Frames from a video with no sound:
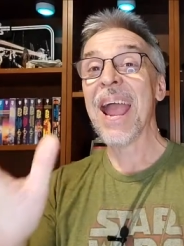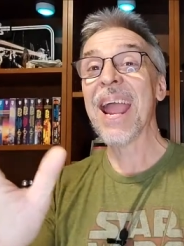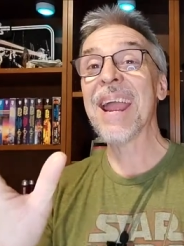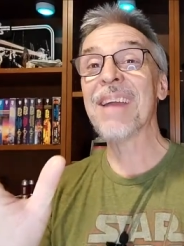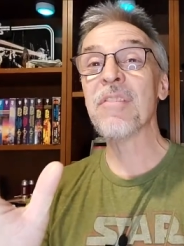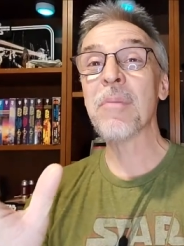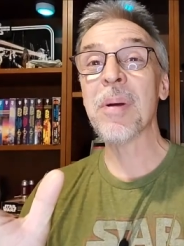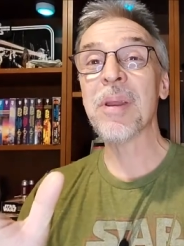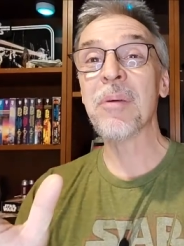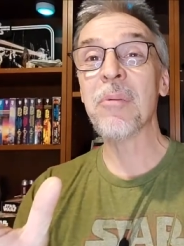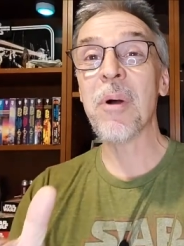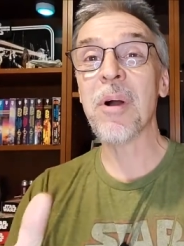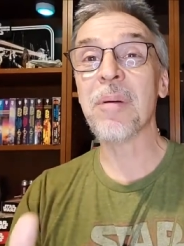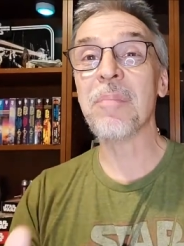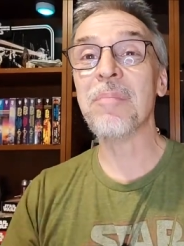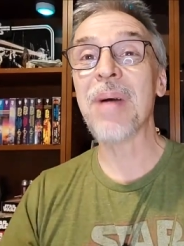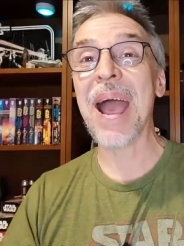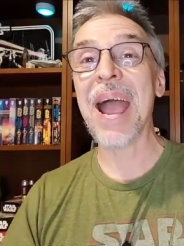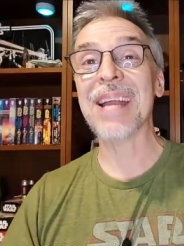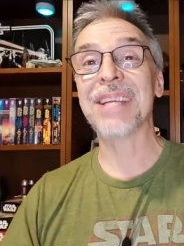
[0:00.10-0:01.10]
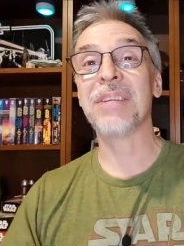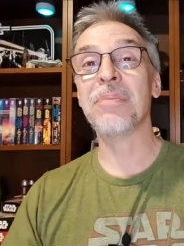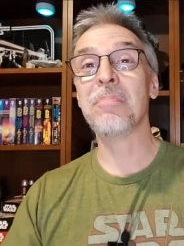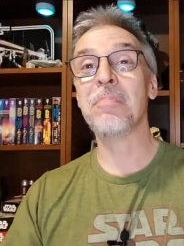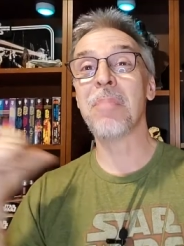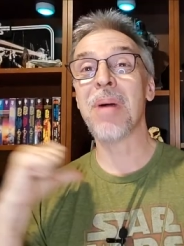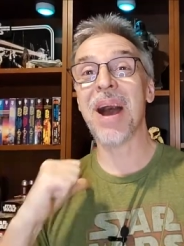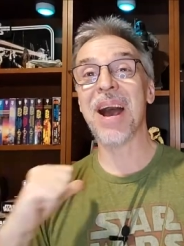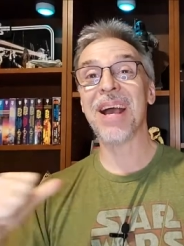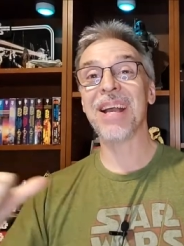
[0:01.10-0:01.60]
Hey everybody, welcome back to
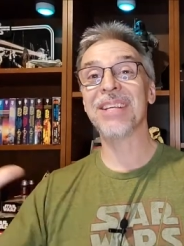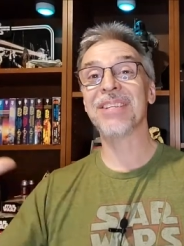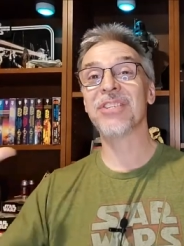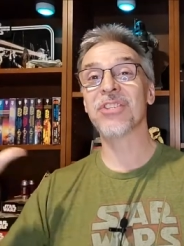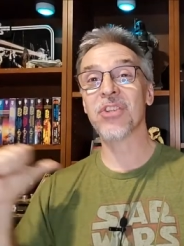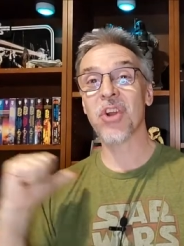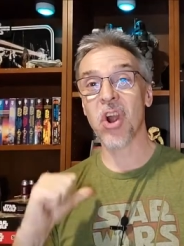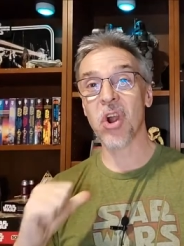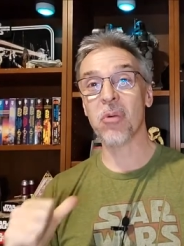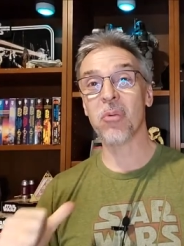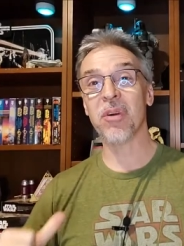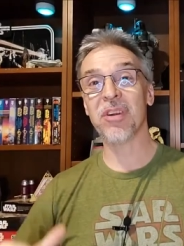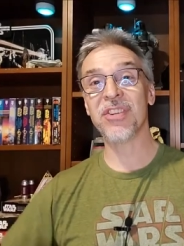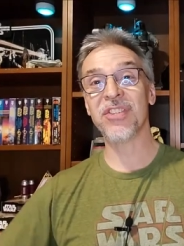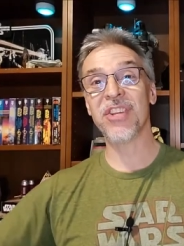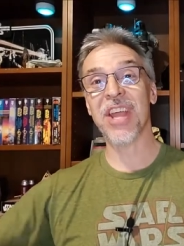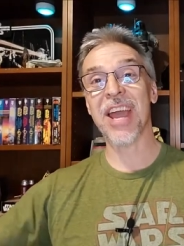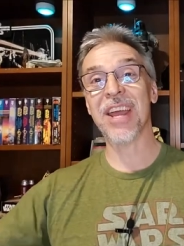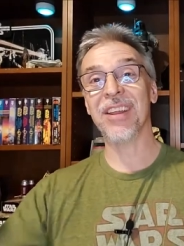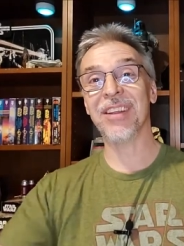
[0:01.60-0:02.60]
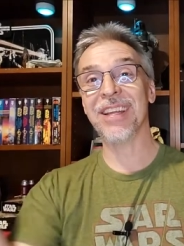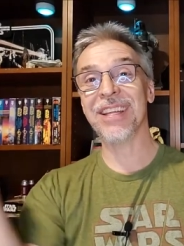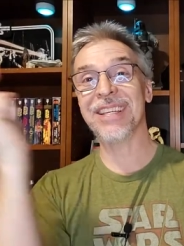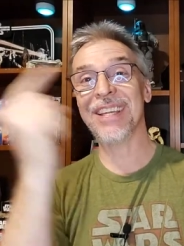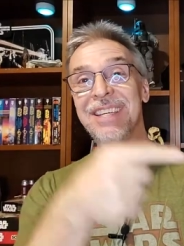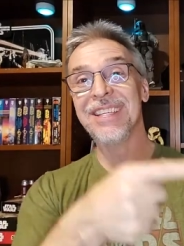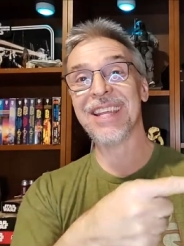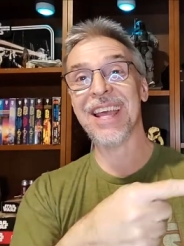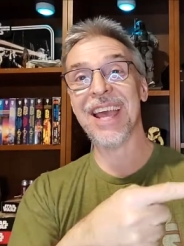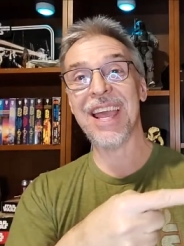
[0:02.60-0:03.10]
my Star Wars channel, and
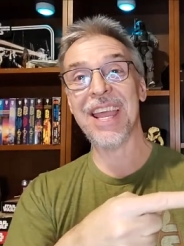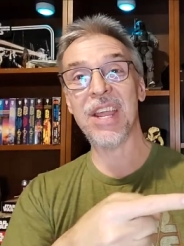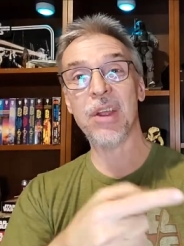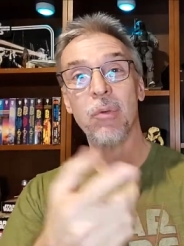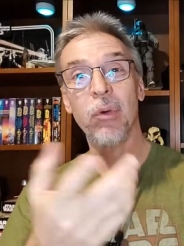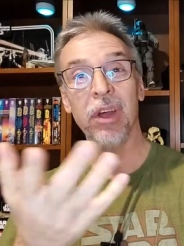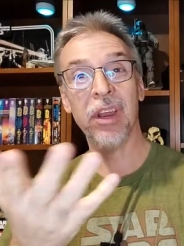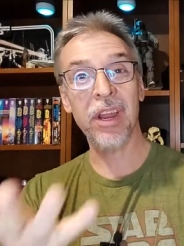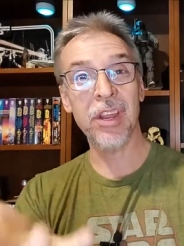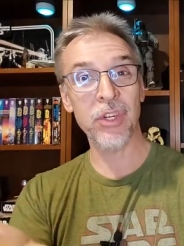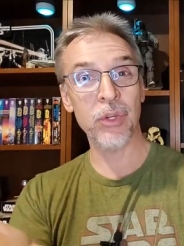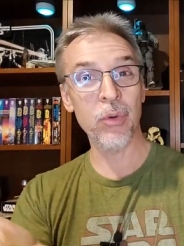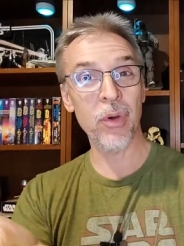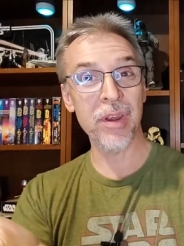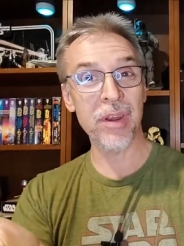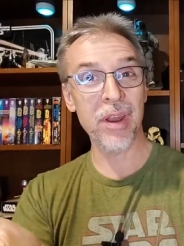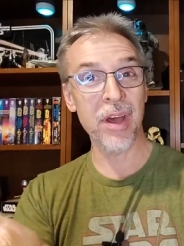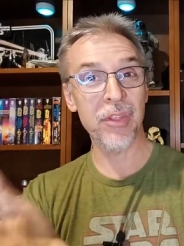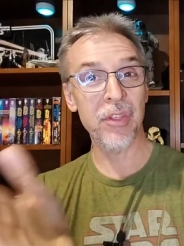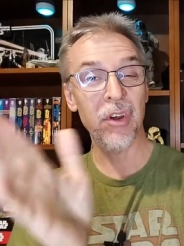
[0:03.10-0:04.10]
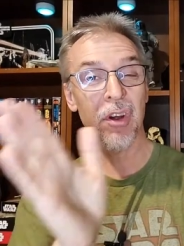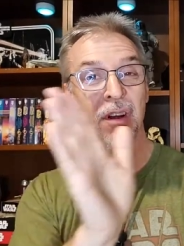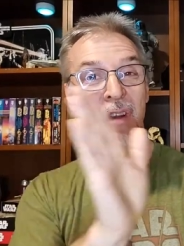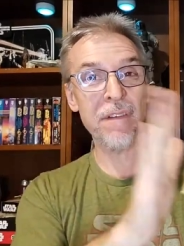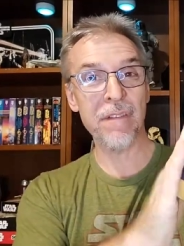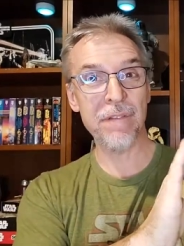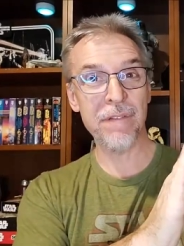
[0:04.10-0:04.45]
today we're gonna do another